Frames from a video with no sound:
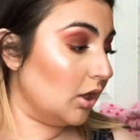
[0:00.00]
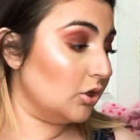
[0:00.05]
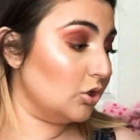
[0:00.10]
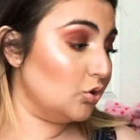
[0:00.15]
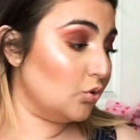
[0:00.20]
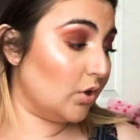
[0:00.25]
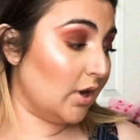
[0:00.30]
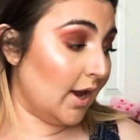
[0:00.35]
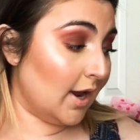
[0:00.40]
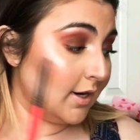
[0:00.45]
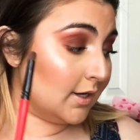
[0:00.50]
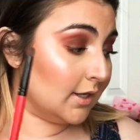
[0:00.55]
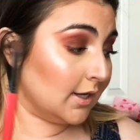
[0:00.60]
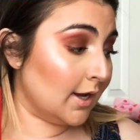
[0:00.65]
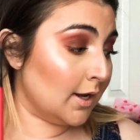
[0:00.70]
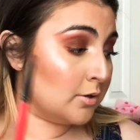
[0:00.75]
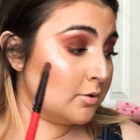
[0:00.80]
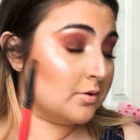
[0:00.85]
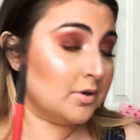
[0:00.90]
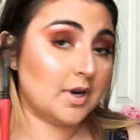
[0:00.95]
you can
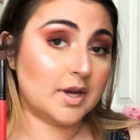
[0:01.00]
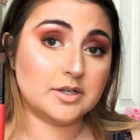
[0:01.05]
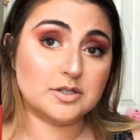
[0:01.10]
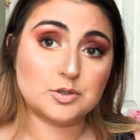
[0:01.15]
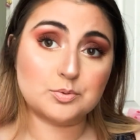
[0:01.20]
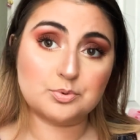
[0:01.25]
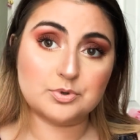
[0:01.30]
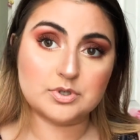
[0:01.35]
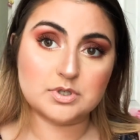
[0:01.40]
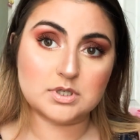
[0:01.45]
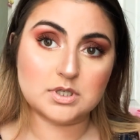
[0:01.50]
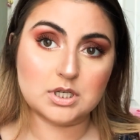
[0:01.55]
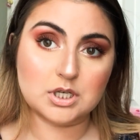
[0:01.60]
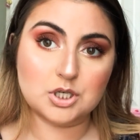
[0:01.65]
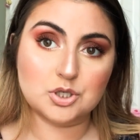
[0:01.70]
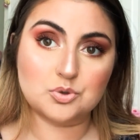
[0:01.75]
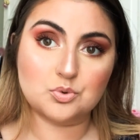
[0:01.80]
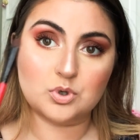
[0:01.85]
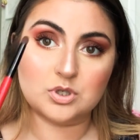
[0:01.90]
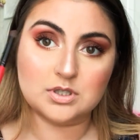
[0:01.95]
get nice
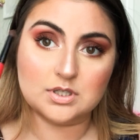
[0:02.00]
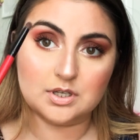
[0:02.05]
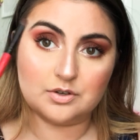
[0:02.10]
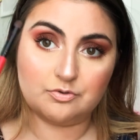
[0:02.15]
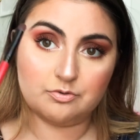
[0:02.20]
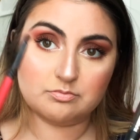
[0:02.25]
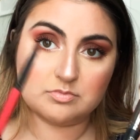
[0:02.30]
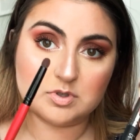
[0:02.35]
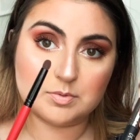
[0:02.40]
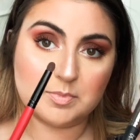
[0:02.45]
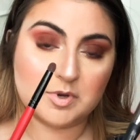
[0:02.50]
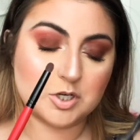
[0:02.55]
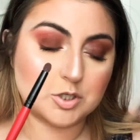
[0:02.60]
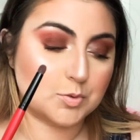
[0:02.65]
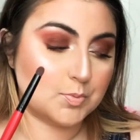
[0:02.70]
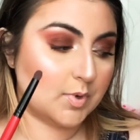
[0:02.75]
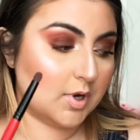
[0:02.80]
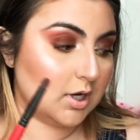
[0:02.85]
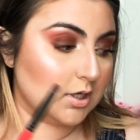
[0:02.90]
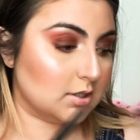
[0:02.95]
prestige ones like from
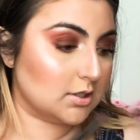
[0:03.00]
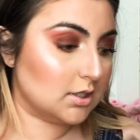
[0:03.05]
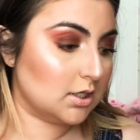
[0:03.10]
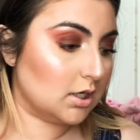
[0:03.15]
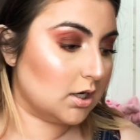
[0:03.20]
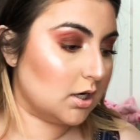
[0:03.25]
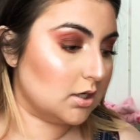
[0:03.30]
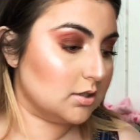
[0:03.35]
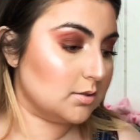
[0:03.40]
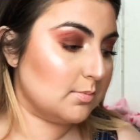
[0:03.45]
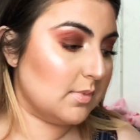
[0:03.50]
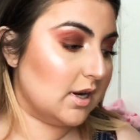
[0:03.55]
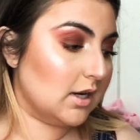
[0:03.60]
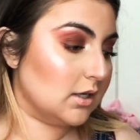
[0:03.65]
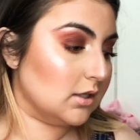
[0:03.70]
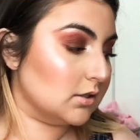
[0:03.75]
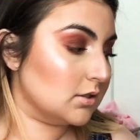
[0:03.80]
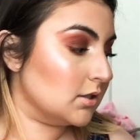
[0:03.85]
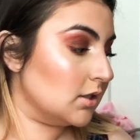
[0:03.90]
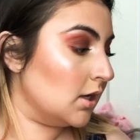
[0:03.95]
Smashbox, It
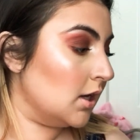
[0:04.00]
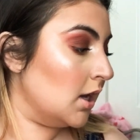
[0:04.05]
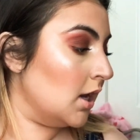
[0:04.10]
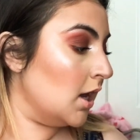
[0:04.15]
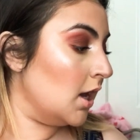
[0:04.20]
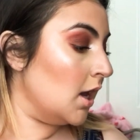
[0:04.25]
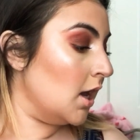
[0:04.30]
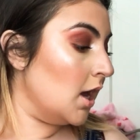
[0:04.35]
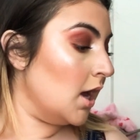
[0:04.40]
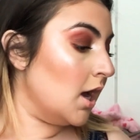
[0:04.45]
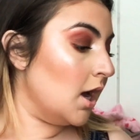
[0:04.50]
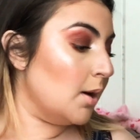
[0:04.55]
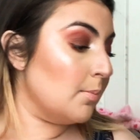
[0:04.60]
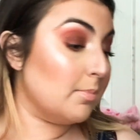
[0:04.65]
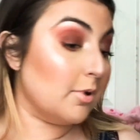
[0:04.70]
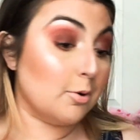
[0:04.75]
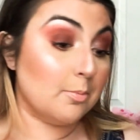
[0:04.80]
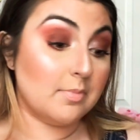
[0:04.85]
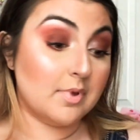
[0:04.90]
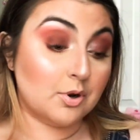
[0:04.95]
Cosmetics,
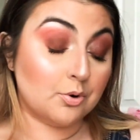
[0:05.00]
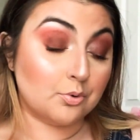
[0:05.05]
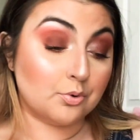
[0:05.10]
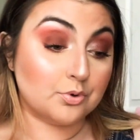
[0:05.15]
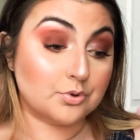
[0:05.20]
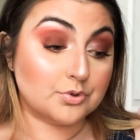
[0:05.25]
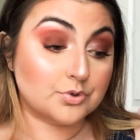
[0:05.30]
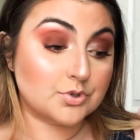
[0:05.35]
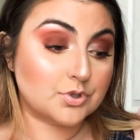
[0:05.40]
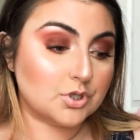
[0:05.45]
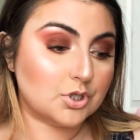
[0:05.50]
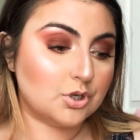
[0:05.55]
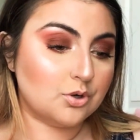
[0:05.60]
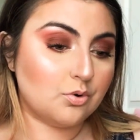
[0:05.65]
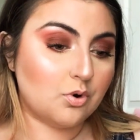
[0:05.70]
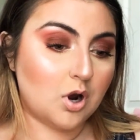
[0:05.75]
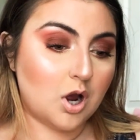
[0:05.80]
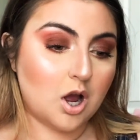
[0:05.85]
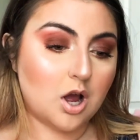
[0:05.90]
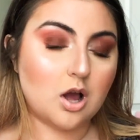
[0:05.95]
Bareminerals. You
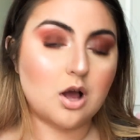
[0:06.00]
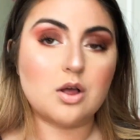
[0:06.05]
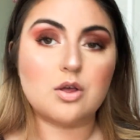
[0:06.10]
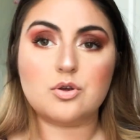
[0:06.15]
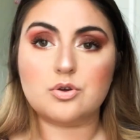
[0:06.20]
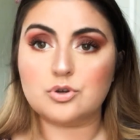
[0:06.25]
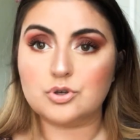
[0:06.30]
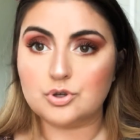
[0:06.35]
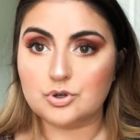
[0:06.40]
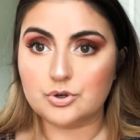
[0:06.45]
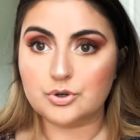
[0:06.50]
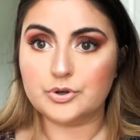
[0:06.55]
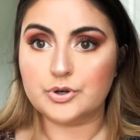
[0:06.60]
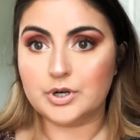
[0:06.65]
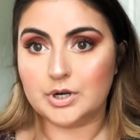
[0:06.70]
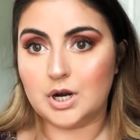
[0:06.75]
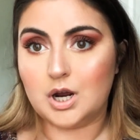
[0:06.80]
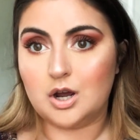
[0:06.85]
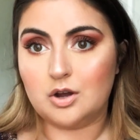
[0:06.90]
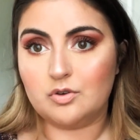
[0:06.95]
know, you're gonna